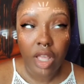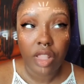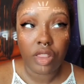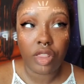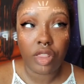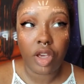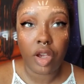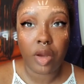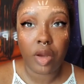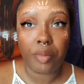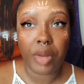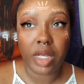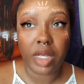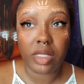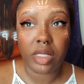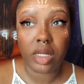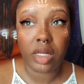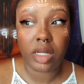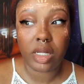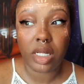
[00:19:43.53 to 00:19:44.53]
they're
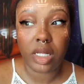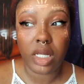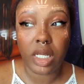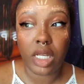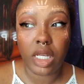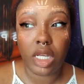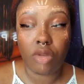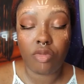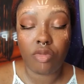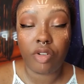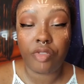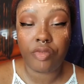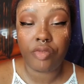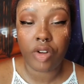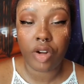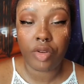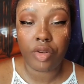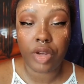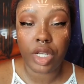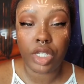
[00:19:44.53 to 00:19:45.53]
basically
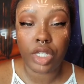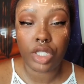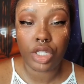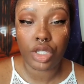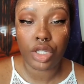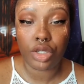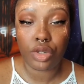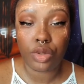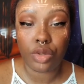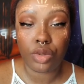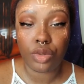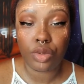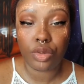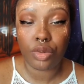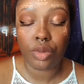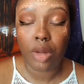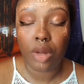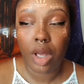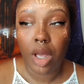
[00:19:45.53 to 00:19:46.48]
referring to